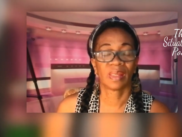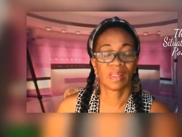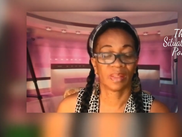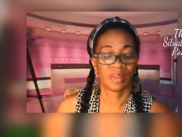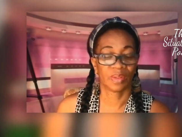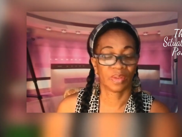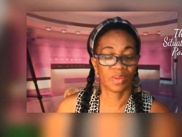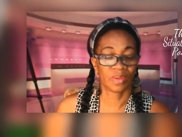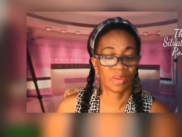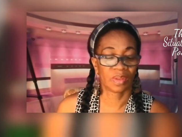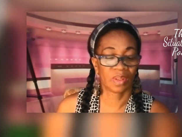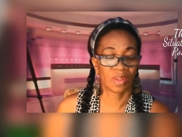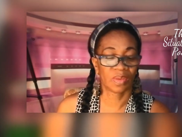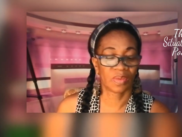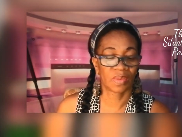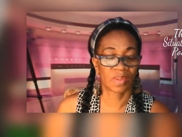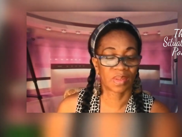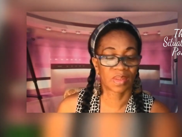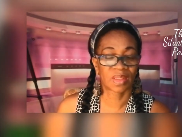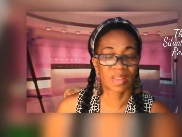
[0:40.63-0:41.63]
You
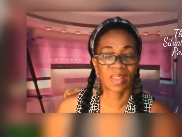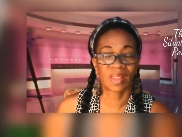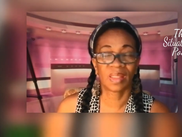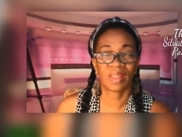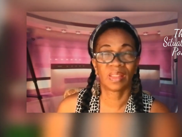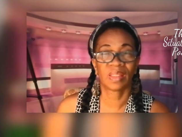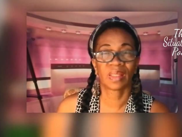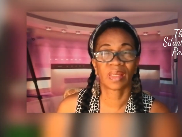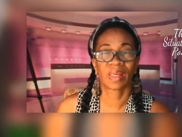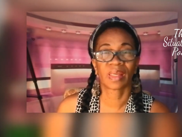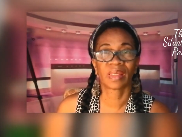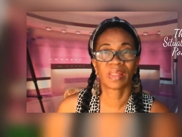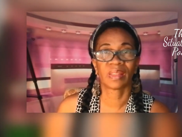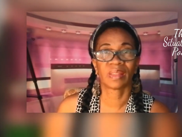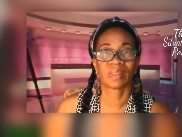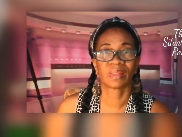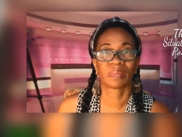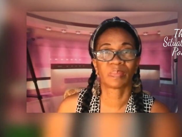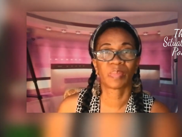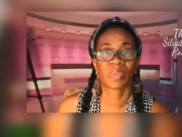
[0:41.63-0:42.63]
know, it seems like
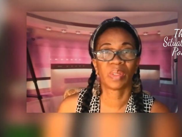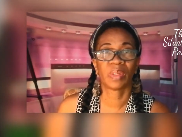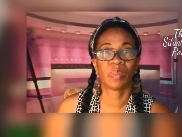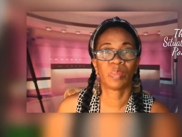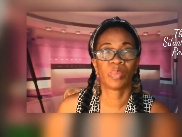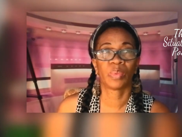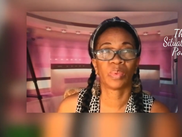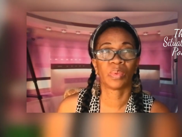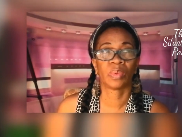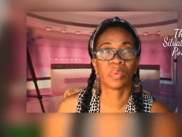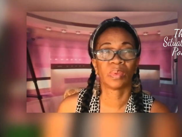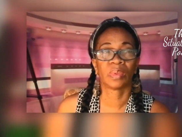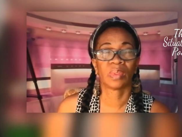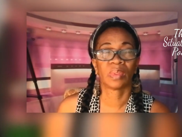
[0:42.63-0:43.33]
it's people,